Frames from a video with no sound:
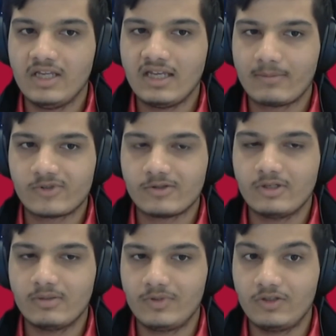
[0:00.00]

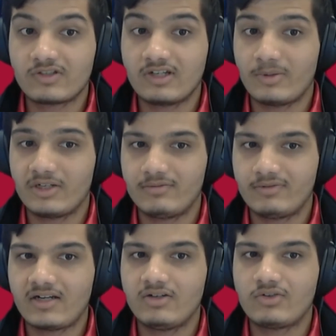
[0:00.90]
absolute abuse going
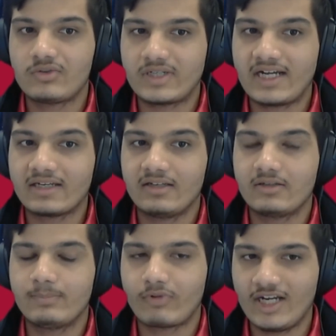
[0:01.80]
around a track and
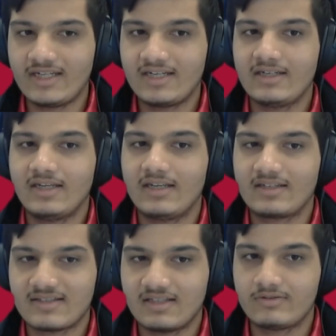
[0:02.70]
braking and
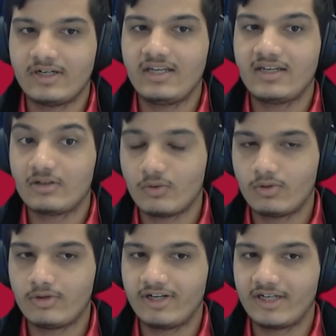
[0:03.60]
accelerating and
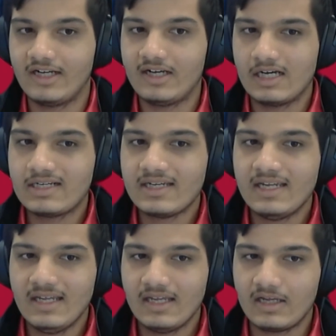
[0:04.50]
cornering hard.
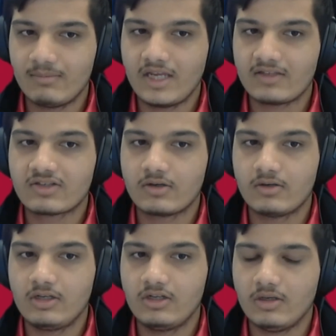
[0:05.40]
And
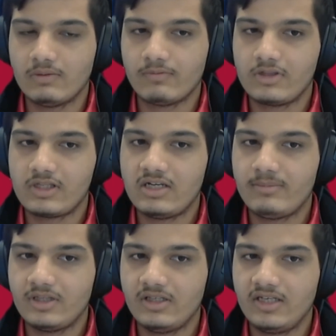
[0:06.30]
so,
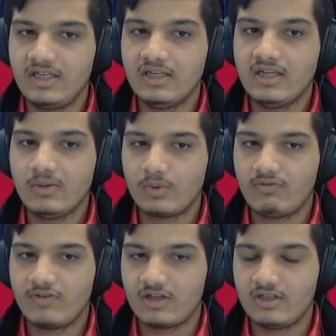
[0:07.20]
reliability we
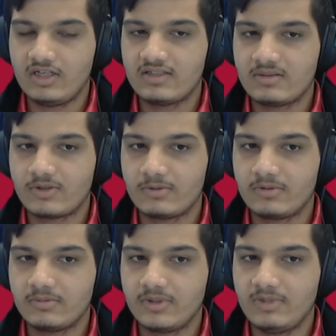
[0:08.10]
found needs to
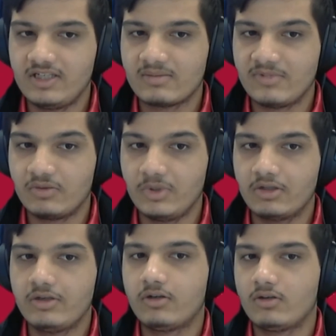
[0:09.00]
probably be something we
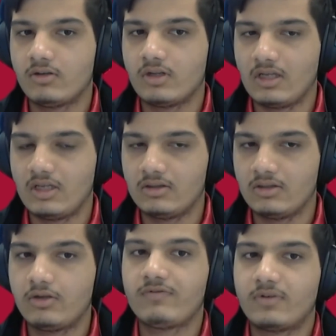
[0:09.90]

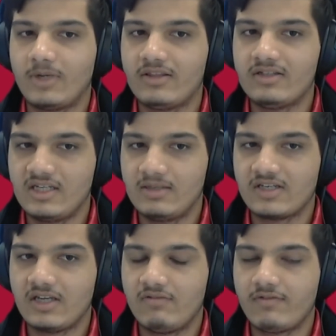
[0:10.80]
learn from other teams
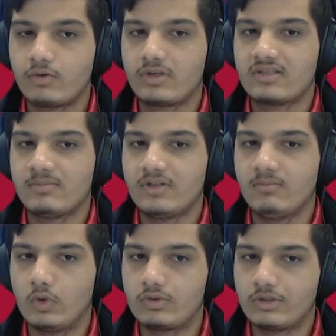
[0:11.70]
and focus a bit
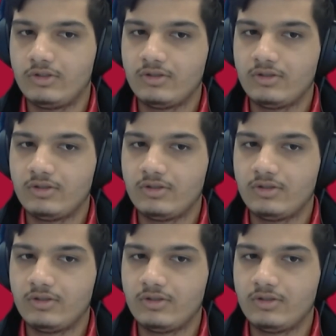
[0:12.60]
more on.